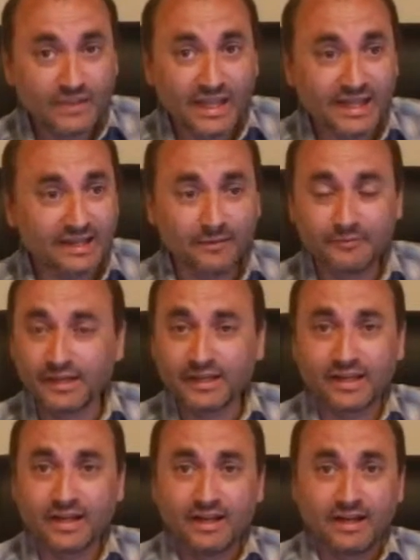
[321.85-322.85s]
And I'm like,
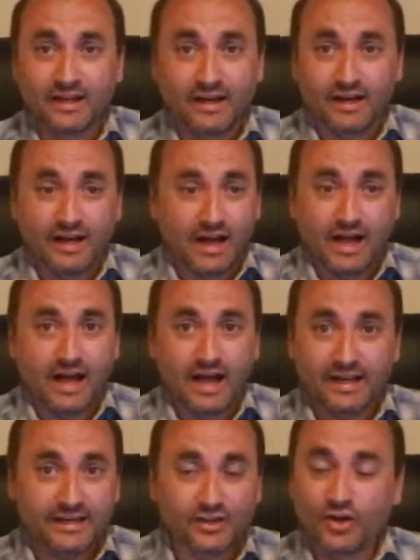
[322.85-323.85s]

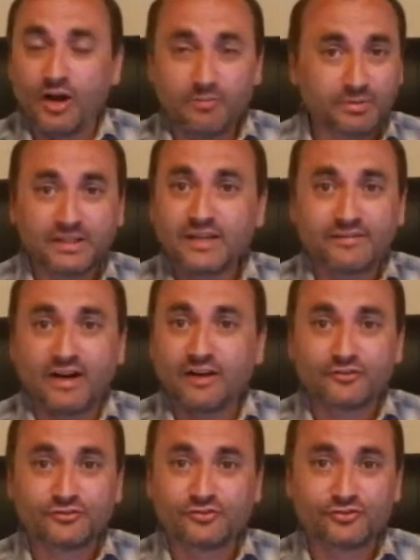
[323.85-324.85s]
I cannot believe
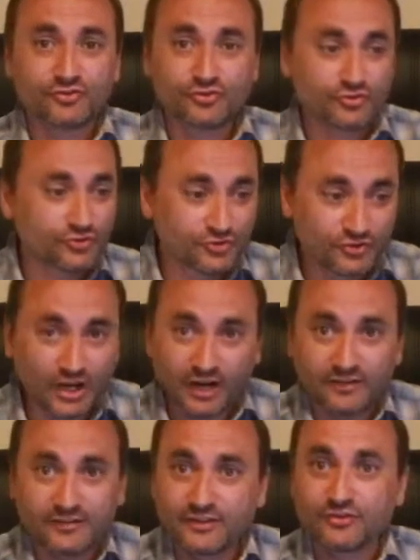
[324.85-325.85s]
how
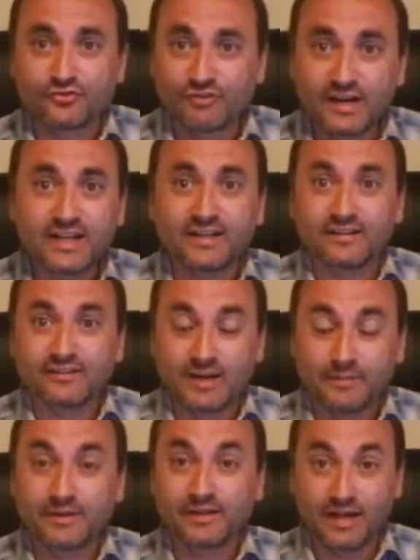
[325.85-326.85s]
stuck this drain is. I
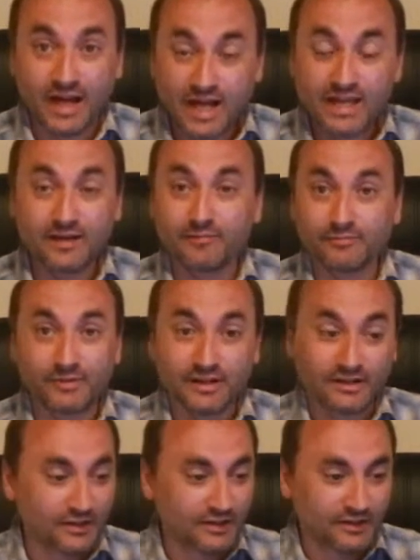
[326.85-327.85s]
mean,
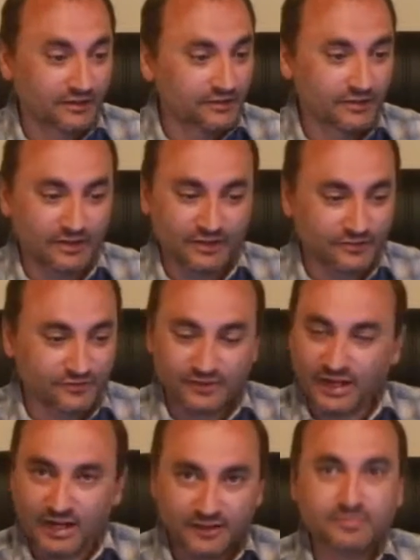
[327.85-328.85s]
it's
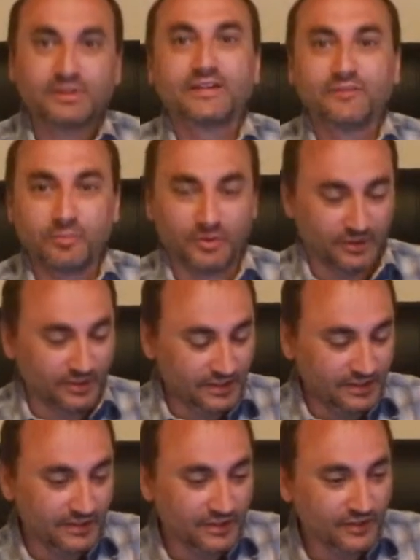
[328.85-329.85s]
unbelievable.
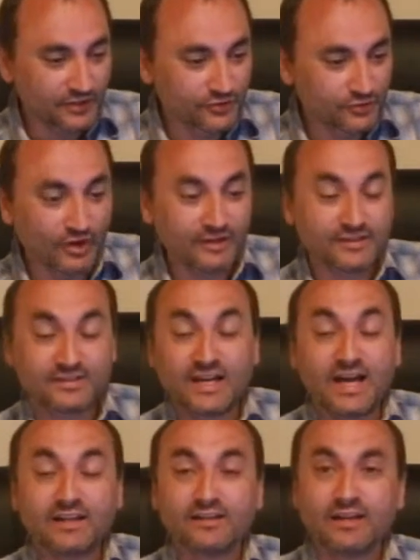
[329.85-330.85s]
So I
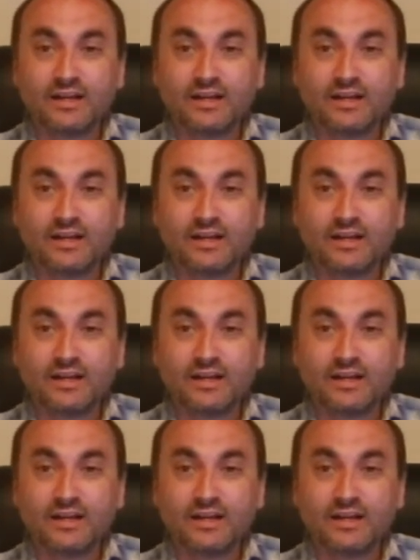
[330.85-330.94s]
decide